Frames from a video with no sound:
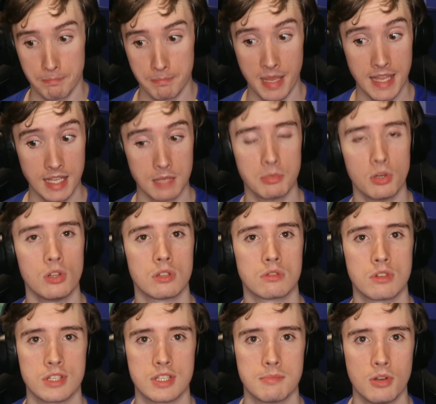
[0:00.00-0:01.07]
ping a ball
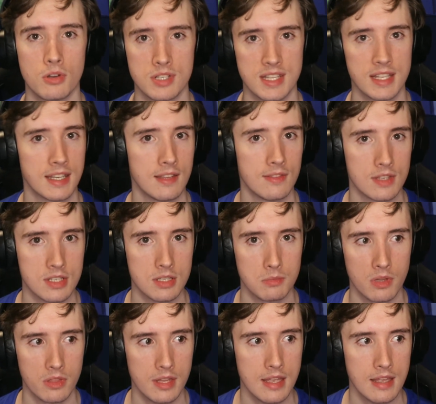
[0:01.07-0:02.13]
across the box thinking there's
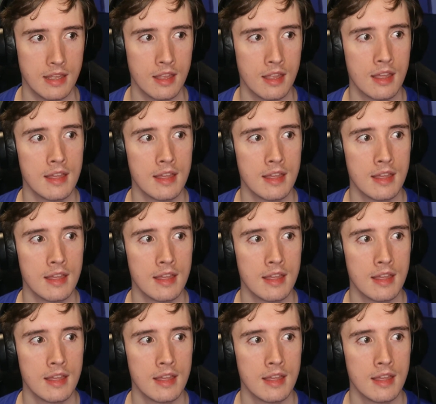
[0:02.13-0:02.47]
someone there,